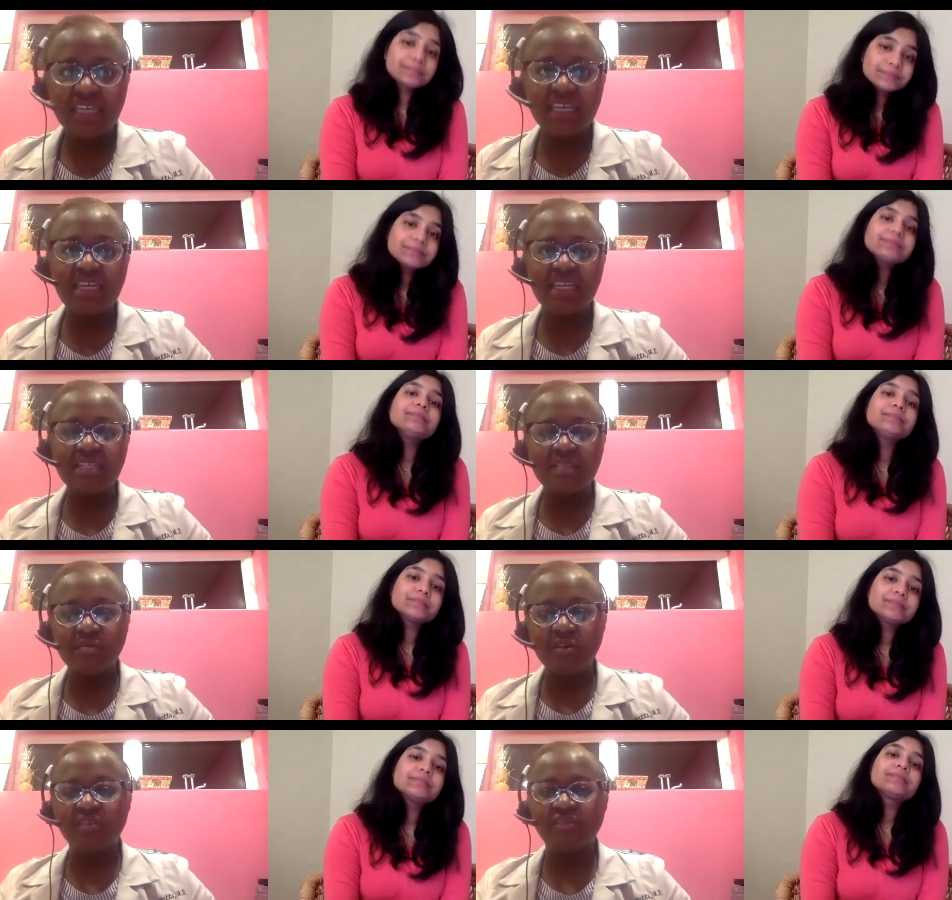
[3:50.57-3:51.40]
Speaker 1: It is
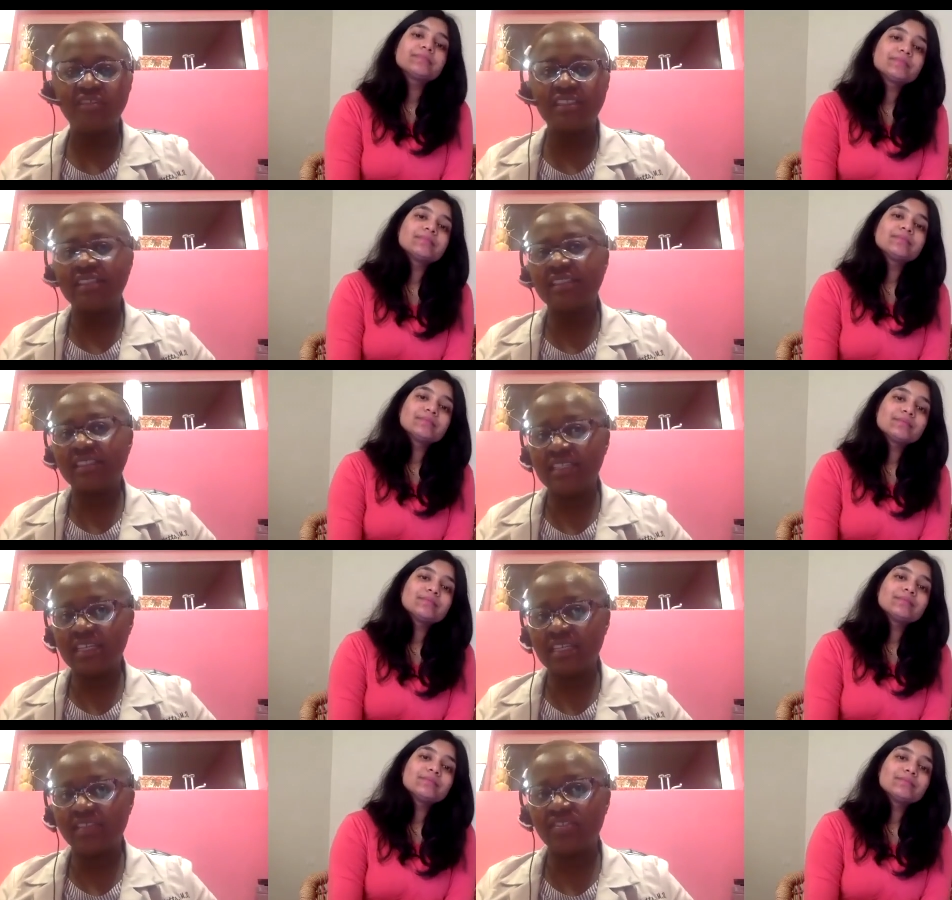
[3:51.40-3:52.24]
more of a
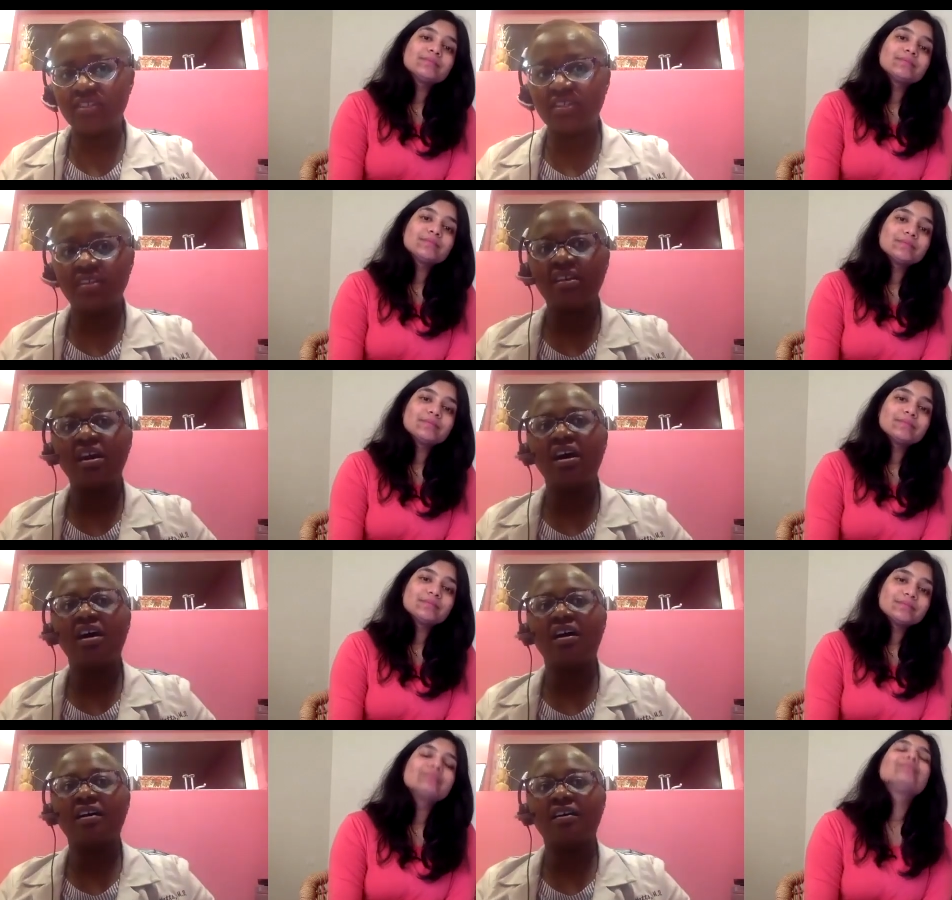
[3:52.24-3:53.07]
delineation
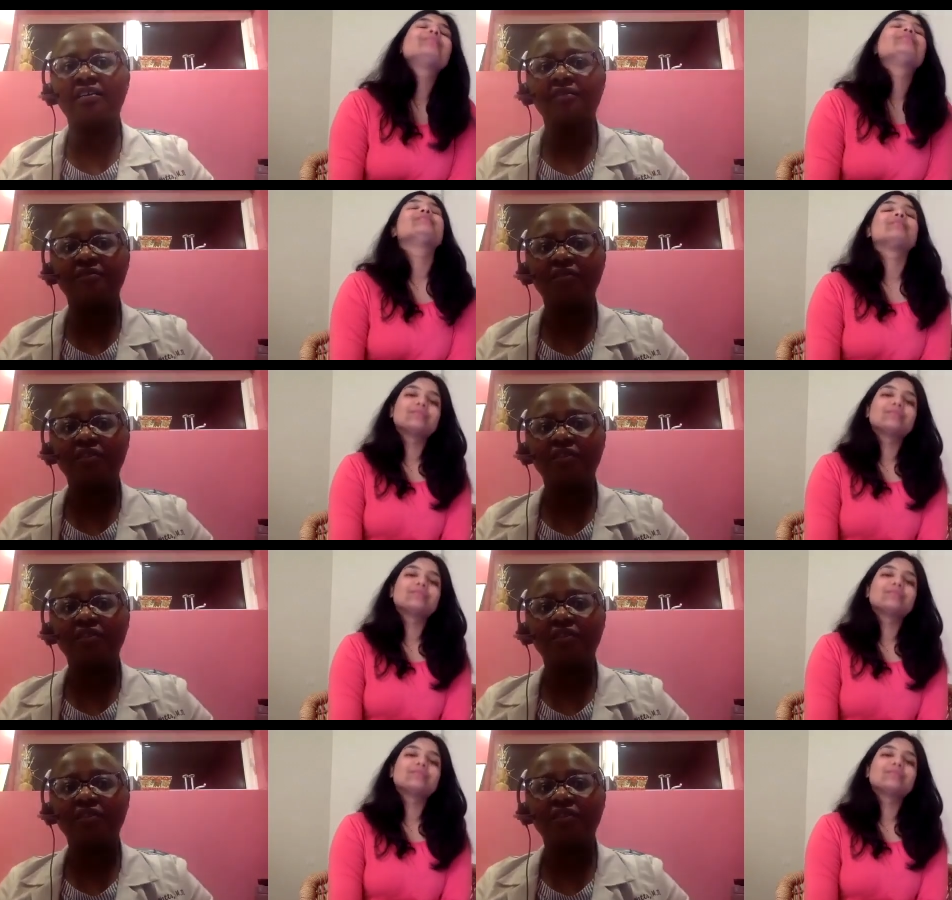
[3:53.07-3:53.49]
of